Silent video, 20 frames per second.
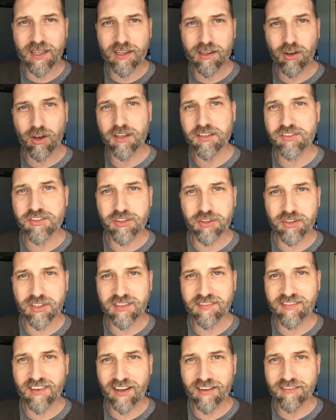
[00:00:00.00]
it costs
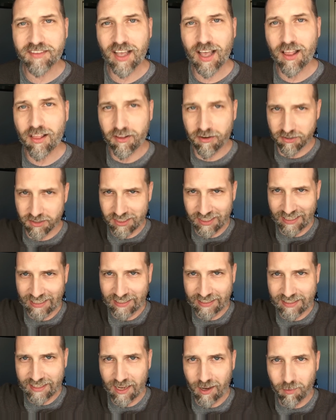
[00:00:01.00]
$35,
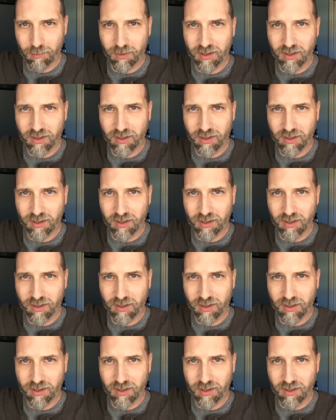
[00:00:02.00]
link down